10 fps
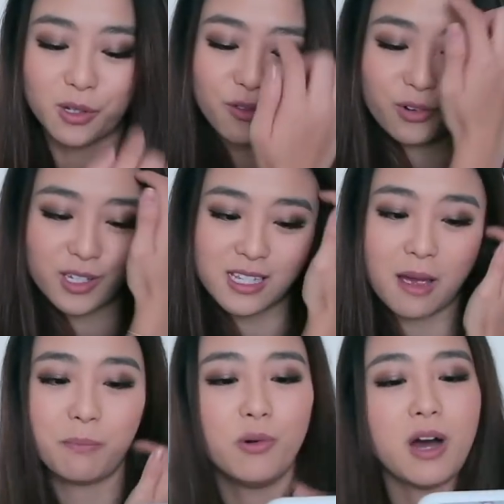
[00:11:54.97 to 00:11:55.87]
So for
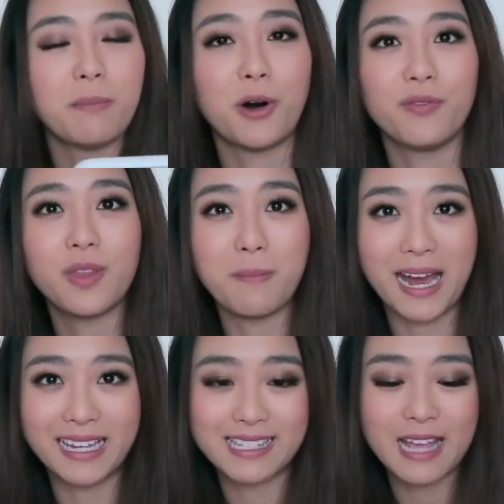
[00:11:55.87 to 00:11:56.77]
example, I'm on the
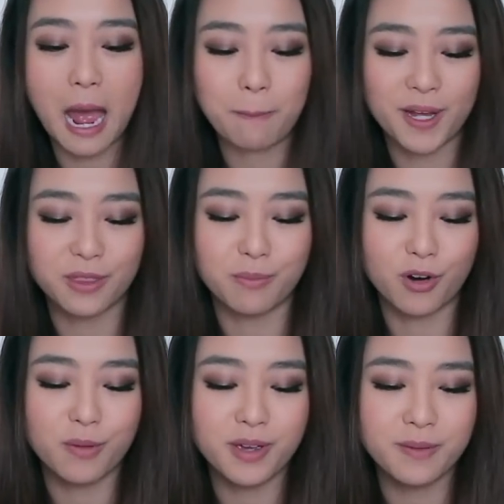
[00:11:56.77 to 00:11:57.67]
Macca's app at the
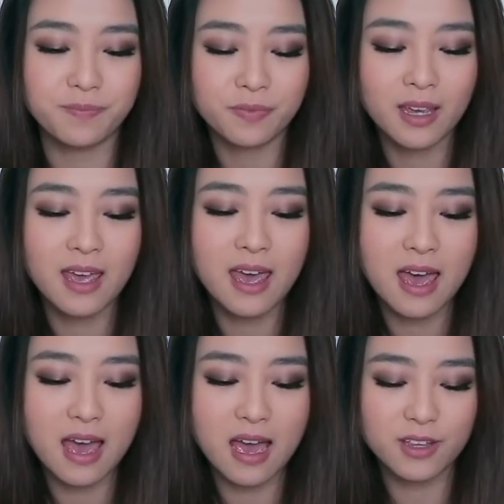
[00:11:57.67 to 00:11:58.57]
moment,
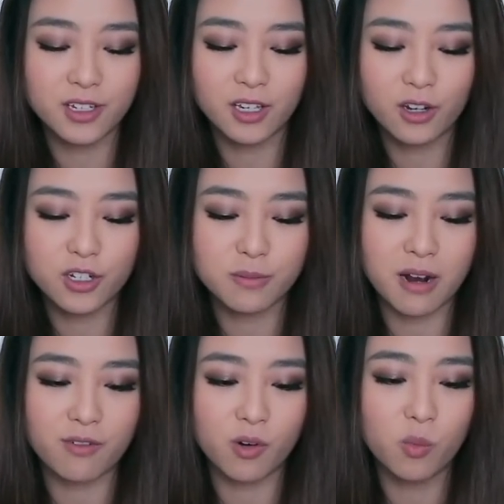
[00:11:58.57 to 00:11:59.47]
and you can go to
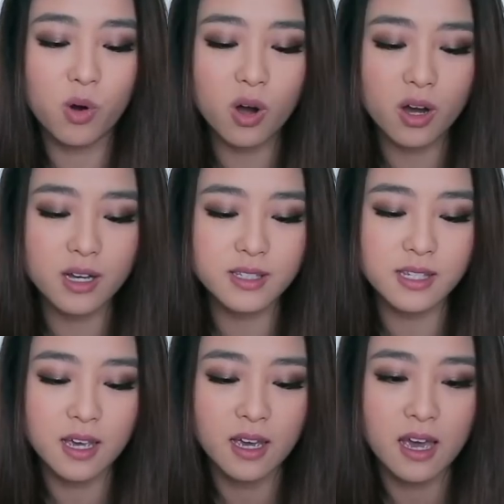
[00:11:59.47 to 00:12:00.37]
my rewards
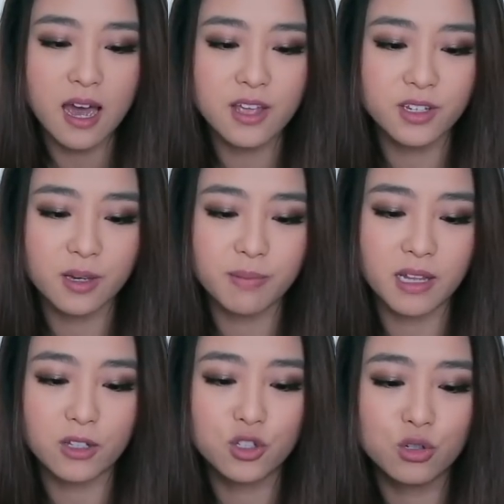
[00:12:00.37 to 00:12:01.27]
and you can be
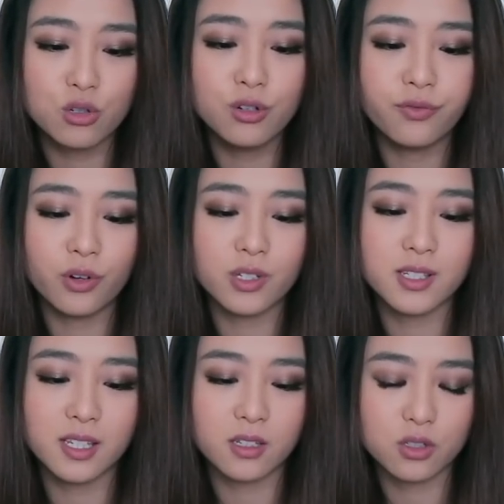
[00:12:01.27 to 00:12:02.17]
like
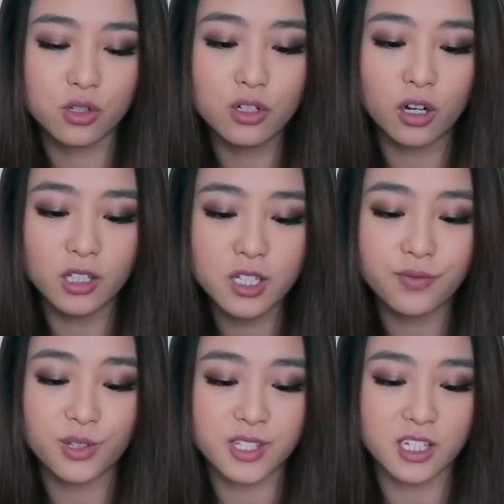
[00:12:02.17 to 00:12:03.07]
$2
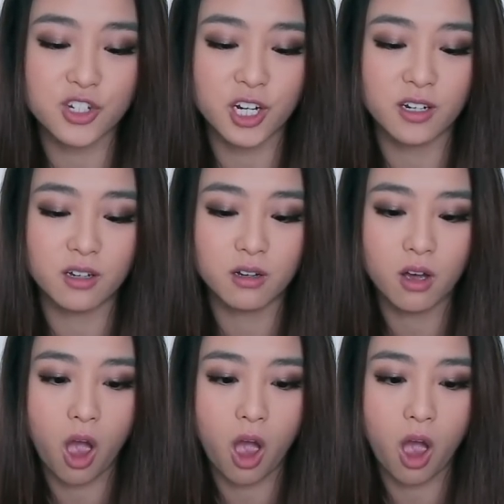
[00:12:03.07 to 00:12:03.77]
for 6 chicken